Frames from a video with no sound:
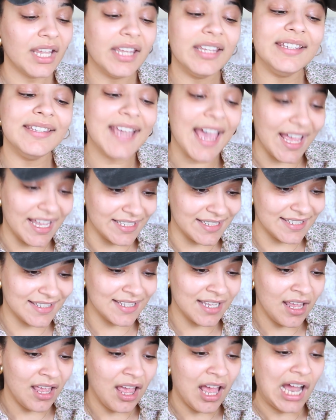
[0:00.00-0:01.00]

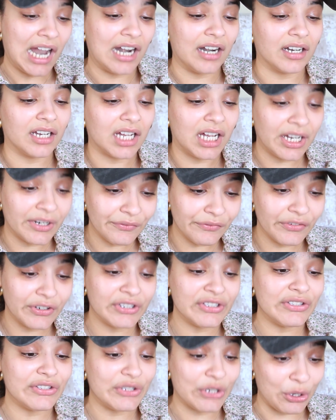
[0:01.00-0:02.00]
Yes, our
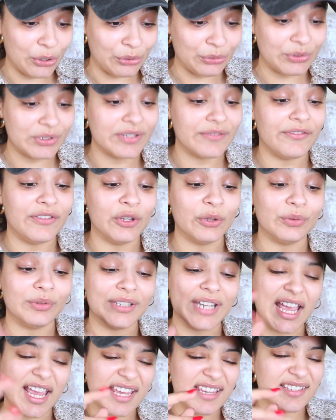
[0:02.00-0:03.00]
comfort zones feel
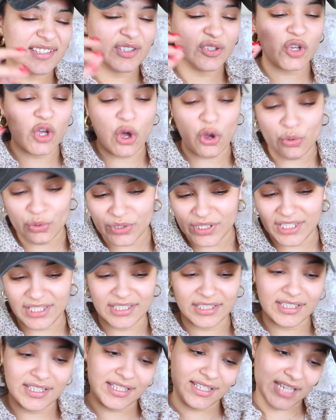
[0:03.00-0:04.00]
nice,
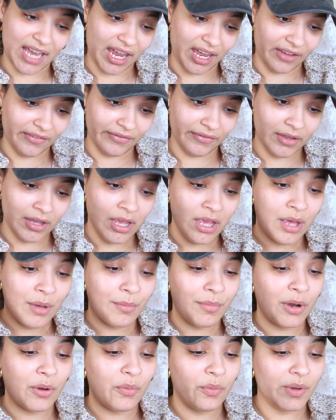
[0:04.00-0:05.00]
cozy, and safe,
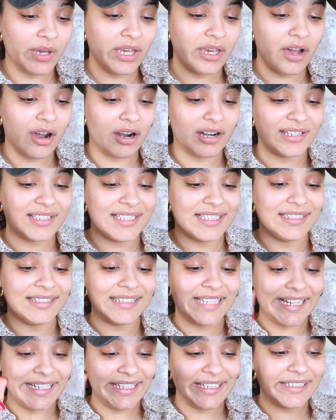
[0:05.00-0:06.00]
but we are
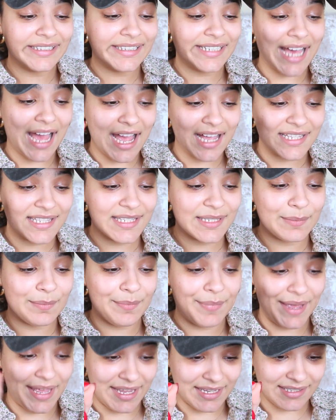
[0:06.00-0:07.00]
delaying God's
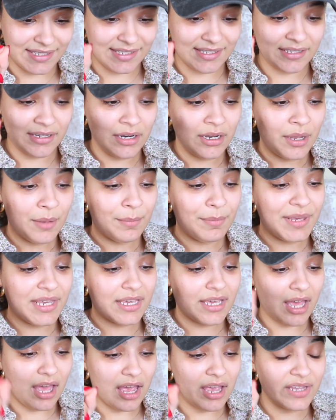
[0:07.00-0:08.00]
best
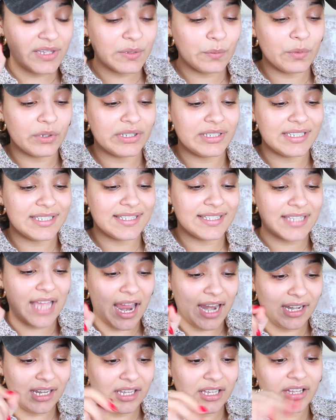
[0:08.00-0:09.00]
because we're
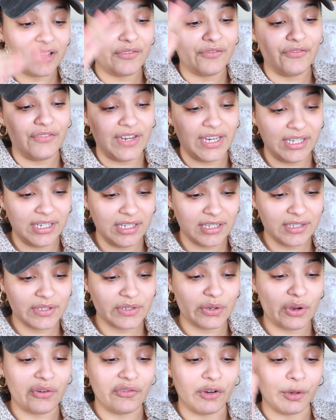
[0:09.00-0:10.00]
deciding
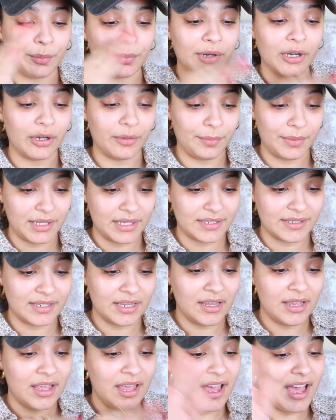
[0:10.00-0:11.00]
convenience over purpose.
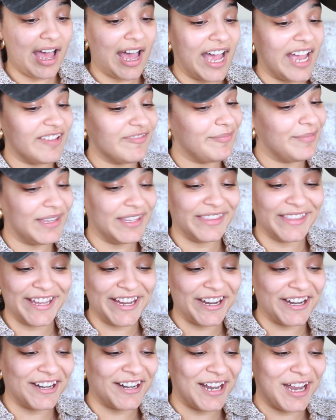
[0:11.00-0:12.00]
I've been
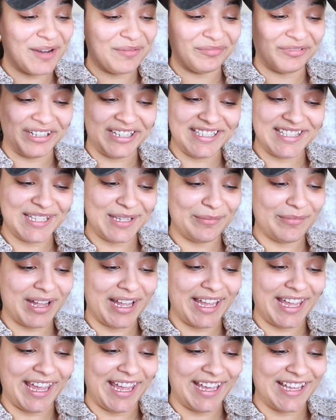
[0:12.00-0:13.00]
there. I'm raising
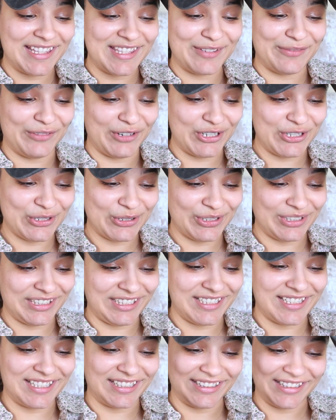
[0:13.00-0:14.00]
my hands
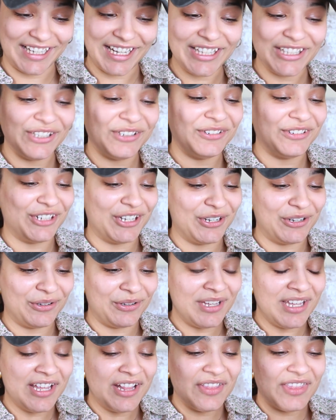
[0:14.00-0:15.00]
virtually to let you
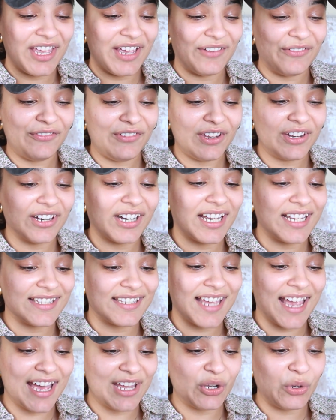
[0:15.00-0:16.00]
know that fear
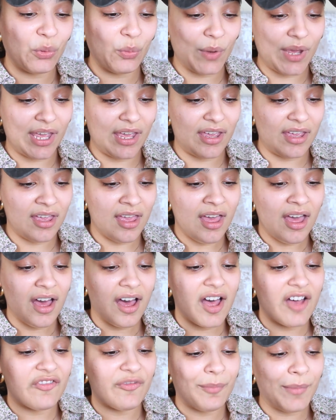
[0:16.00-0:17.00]
has had a way
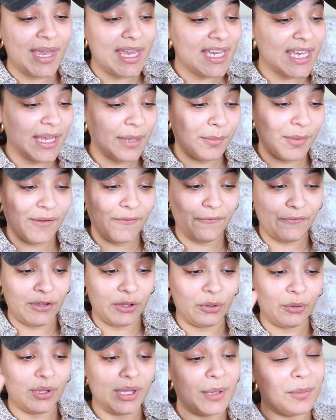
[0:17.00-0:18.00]
of making me
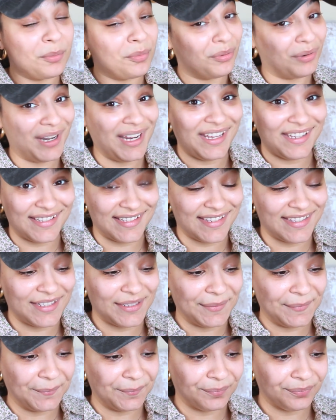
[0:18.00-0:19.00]
feel
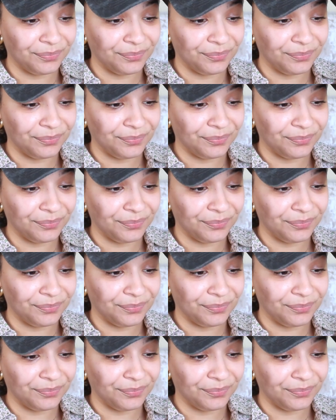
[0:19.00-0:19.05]
embraced.